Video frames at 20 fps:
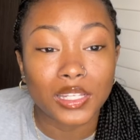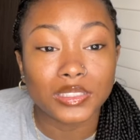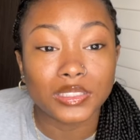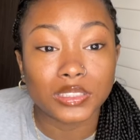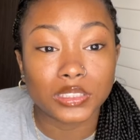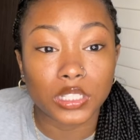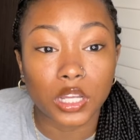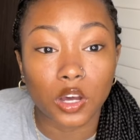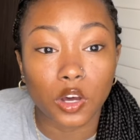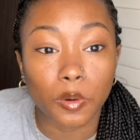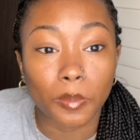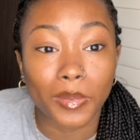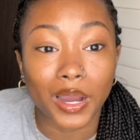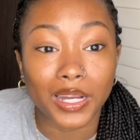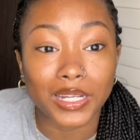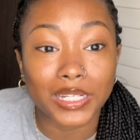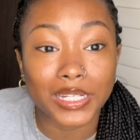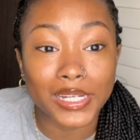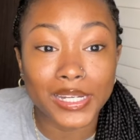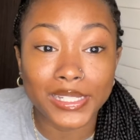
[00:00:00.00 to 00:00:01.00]
So my
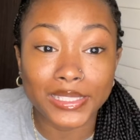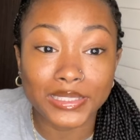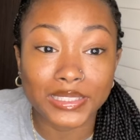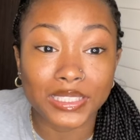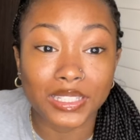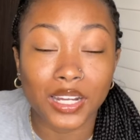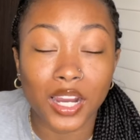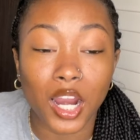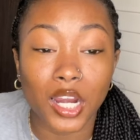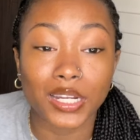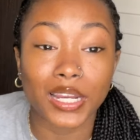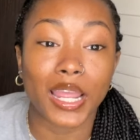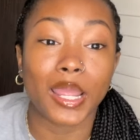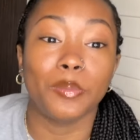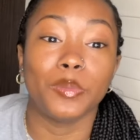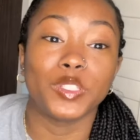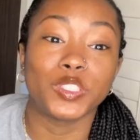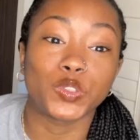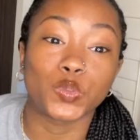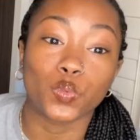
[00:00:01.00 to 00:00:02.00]
cousin, her name
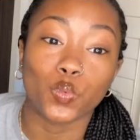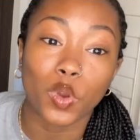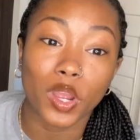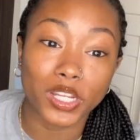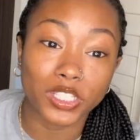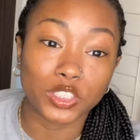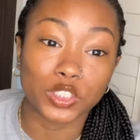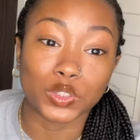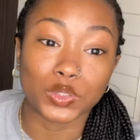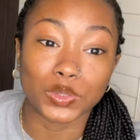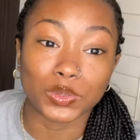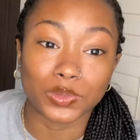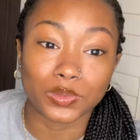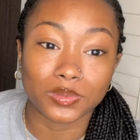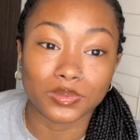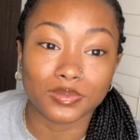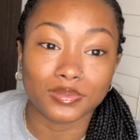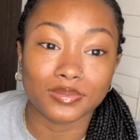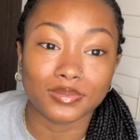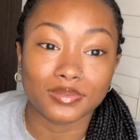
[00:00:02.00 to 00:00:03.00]
is Rachel.
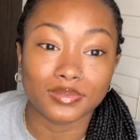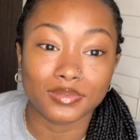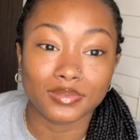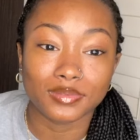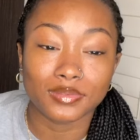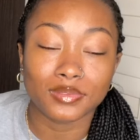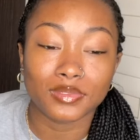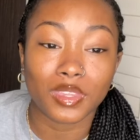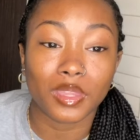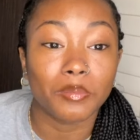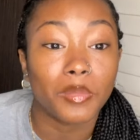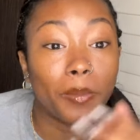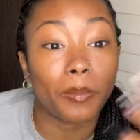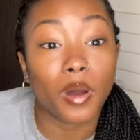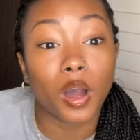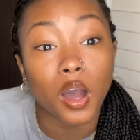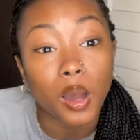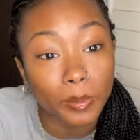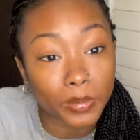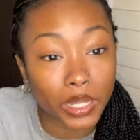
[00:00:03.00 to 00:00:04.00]
My
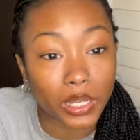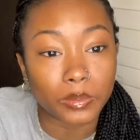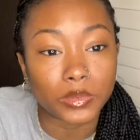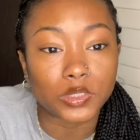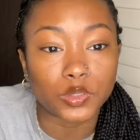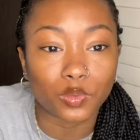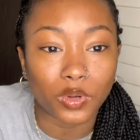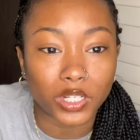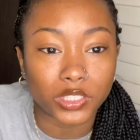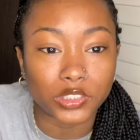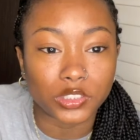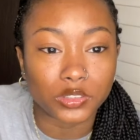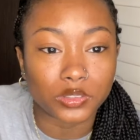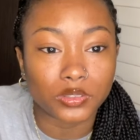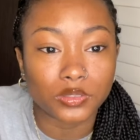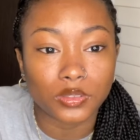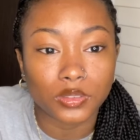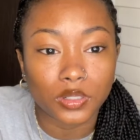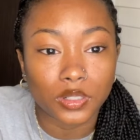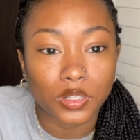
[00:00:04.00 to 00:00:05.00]
mom name is Rachel.
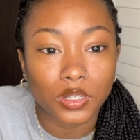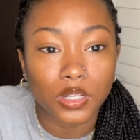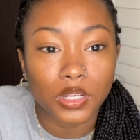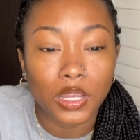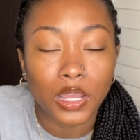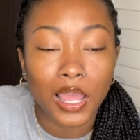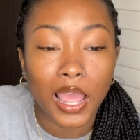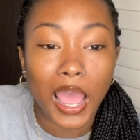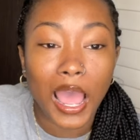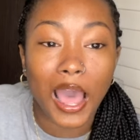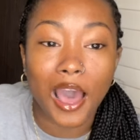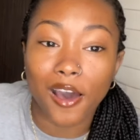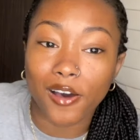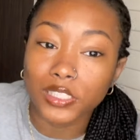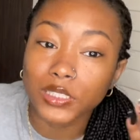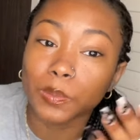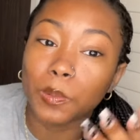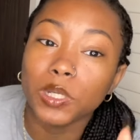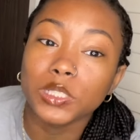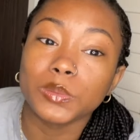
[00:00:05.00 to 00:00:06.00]
I was
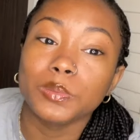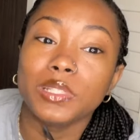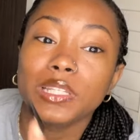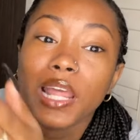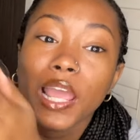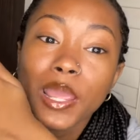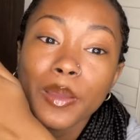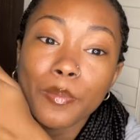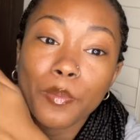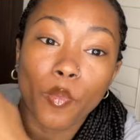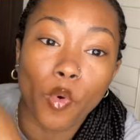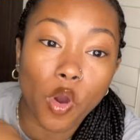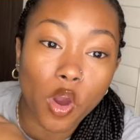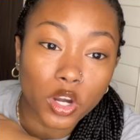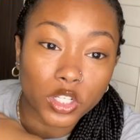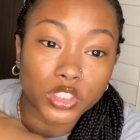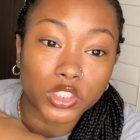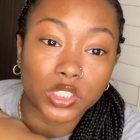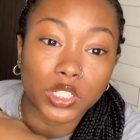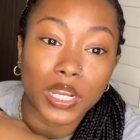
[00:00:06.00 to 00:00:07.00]
supposed to be named
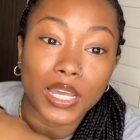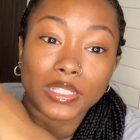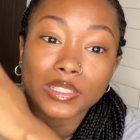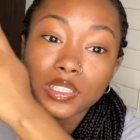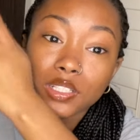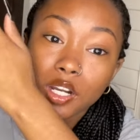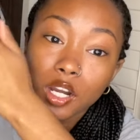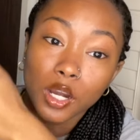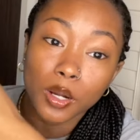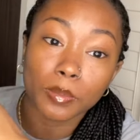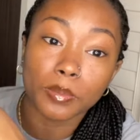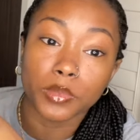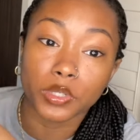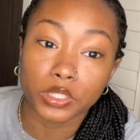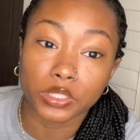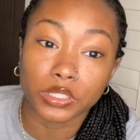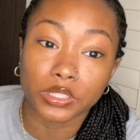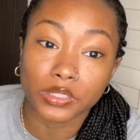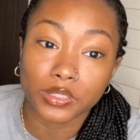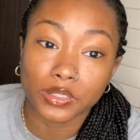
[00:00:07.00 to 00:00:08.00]
Marsha after her
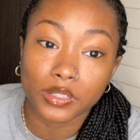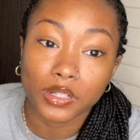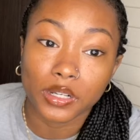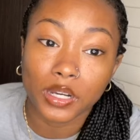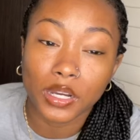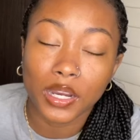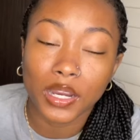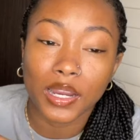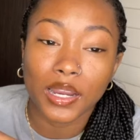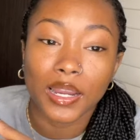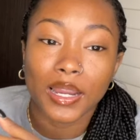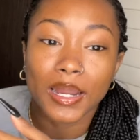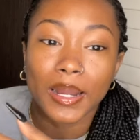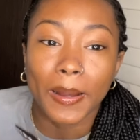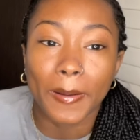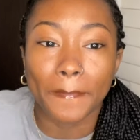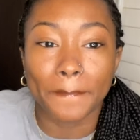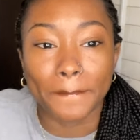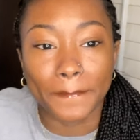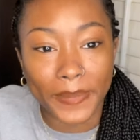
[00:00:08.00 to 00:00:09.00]
mother.
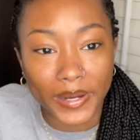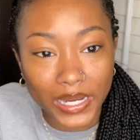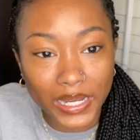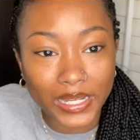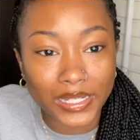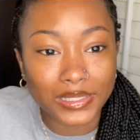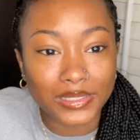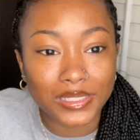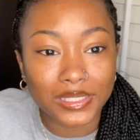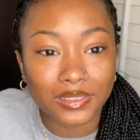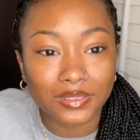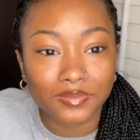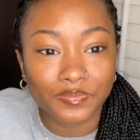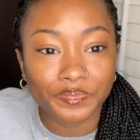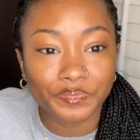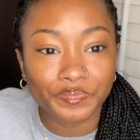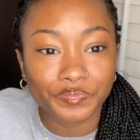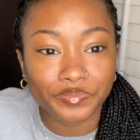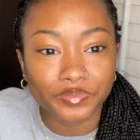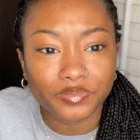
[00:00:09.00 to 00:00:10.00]
But
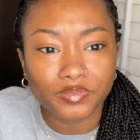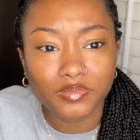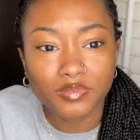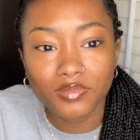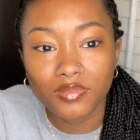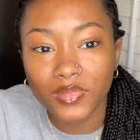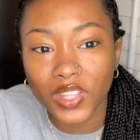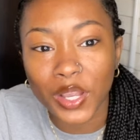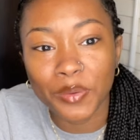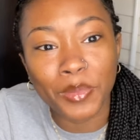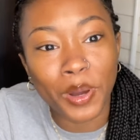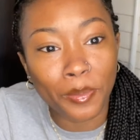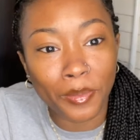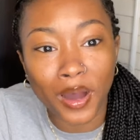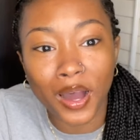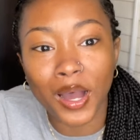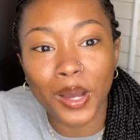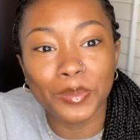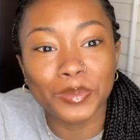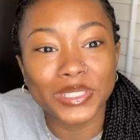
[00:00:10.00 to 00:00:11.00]
my
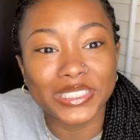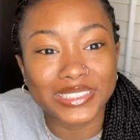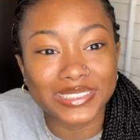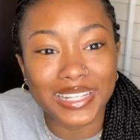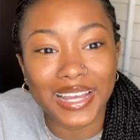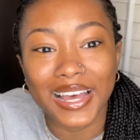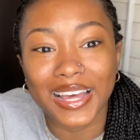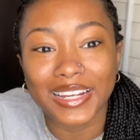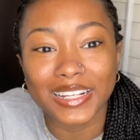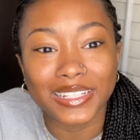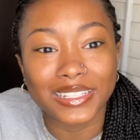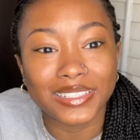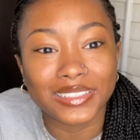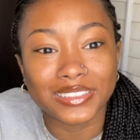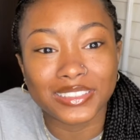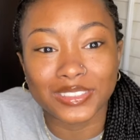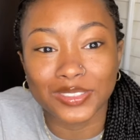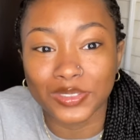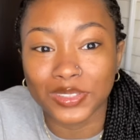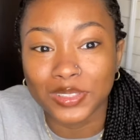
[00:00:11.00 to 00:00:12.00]
mom decided
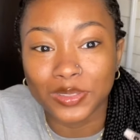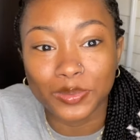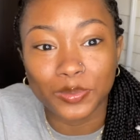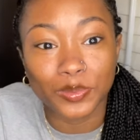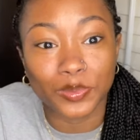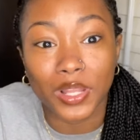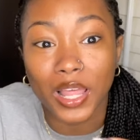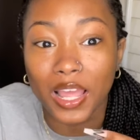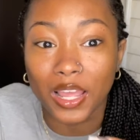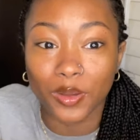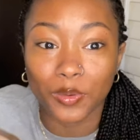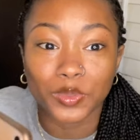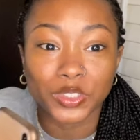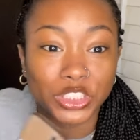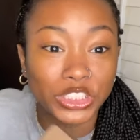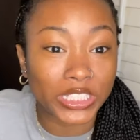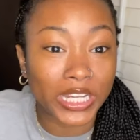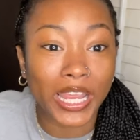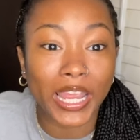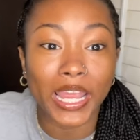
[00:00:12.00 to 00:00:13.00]
soon like when
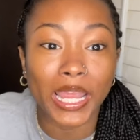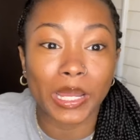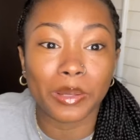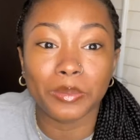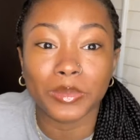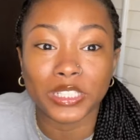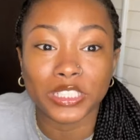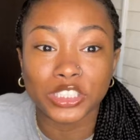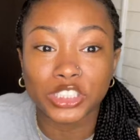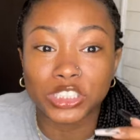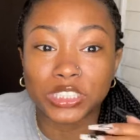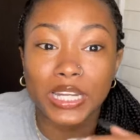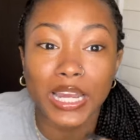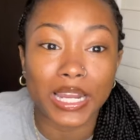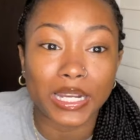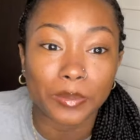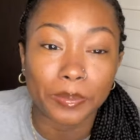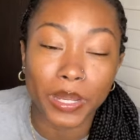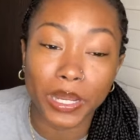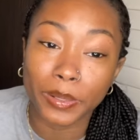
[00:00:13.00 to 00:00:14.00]
she had me, she got
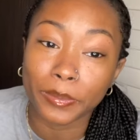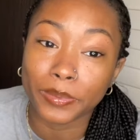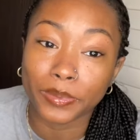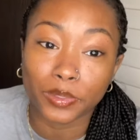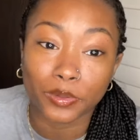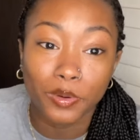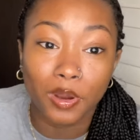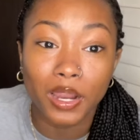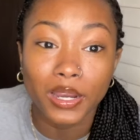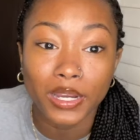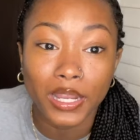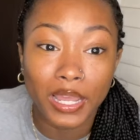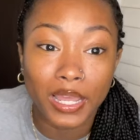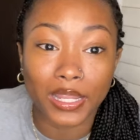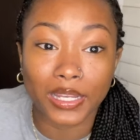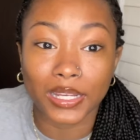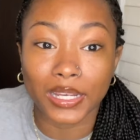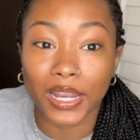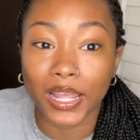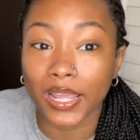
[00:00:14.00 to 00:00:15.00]
the paper to write
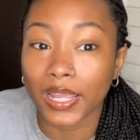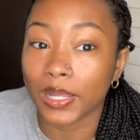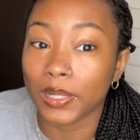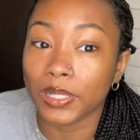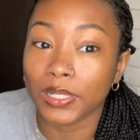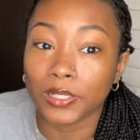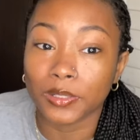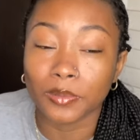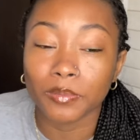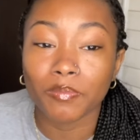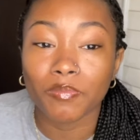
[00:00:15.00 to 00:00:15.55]
down the name.